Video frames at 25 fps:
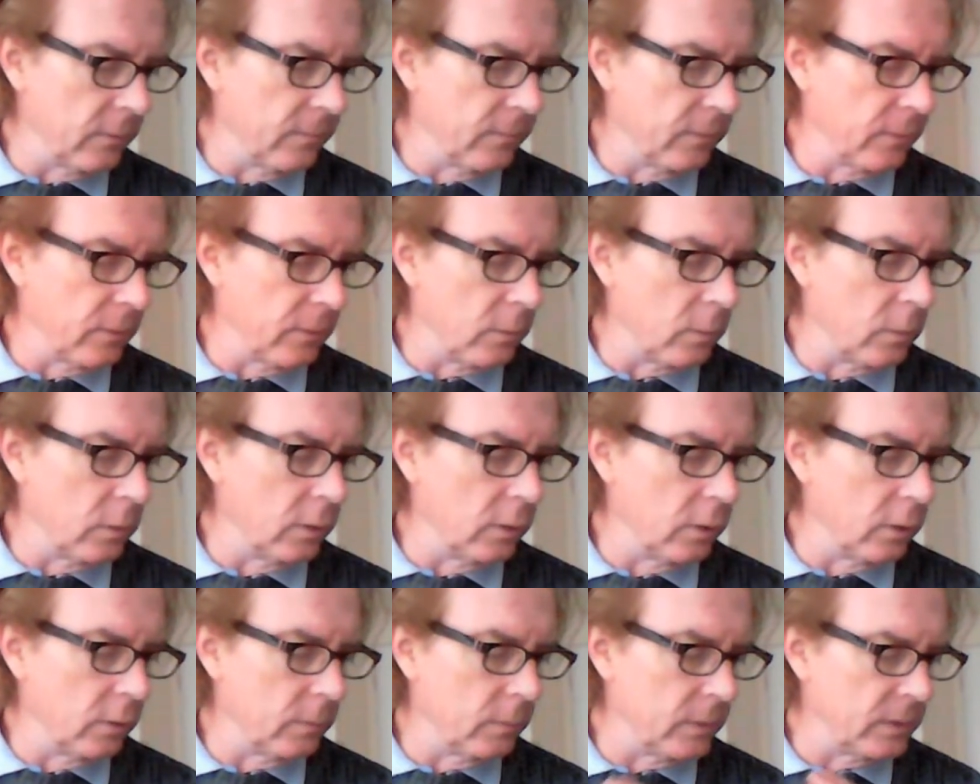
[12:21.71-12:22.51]
for the
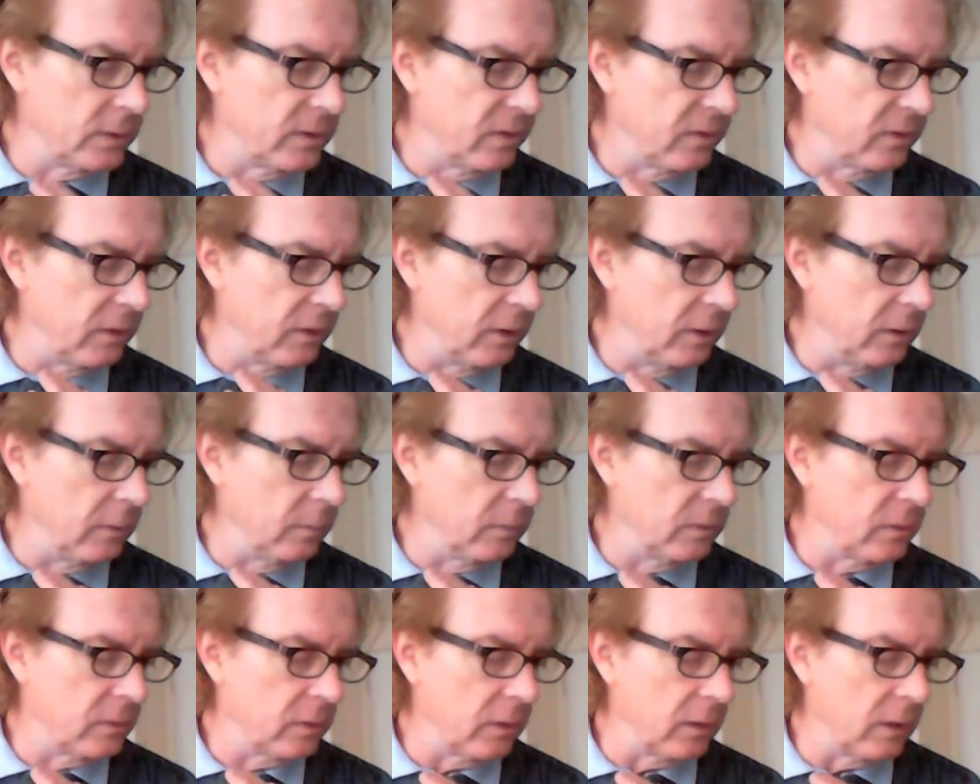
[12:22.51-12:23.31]
world which
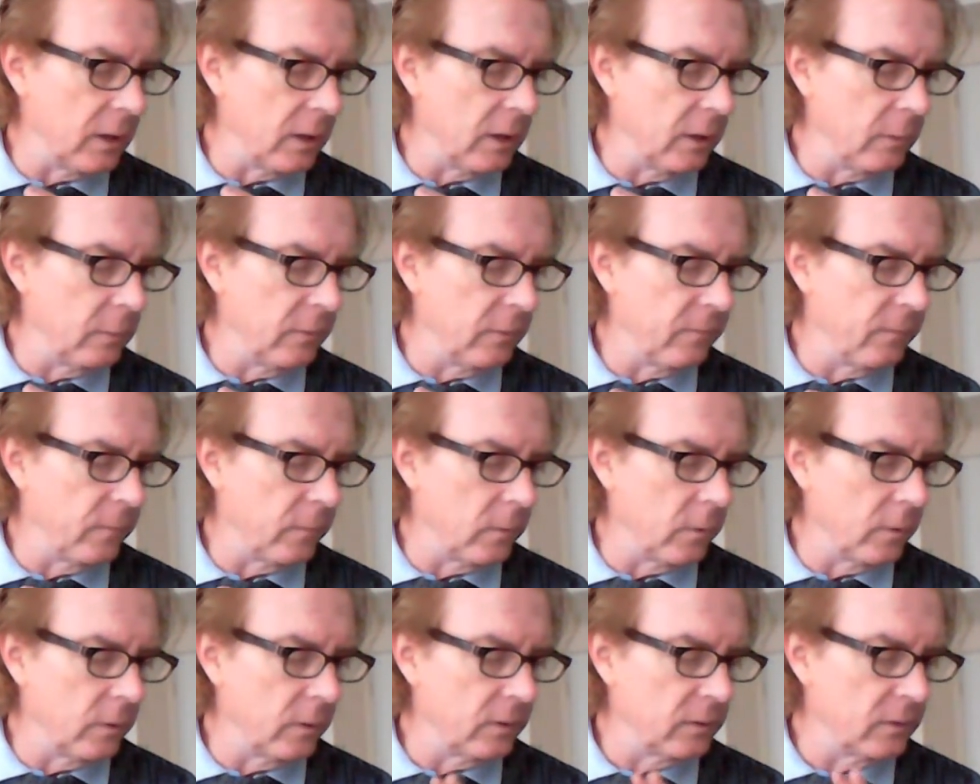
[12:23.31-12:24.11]
seems to lie before